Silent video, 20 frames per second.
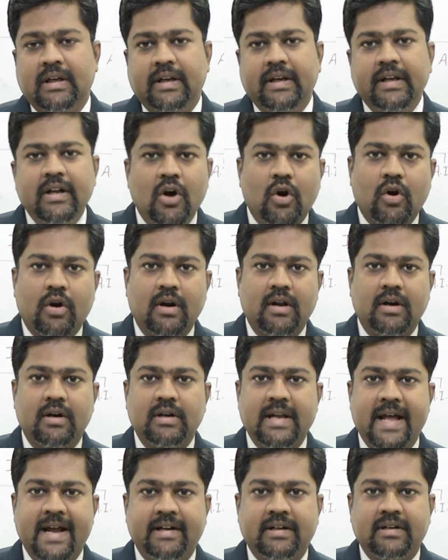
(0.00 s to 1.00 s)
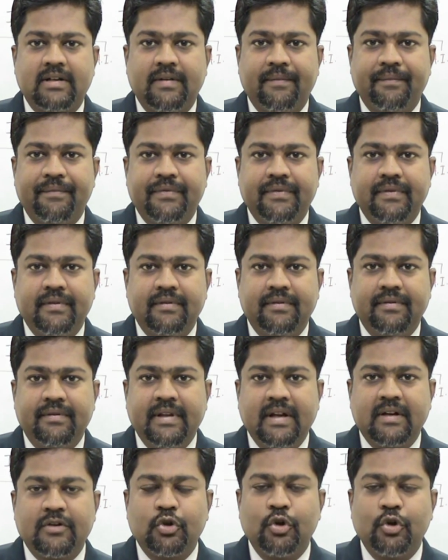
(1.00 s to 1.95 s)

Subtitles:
in order that there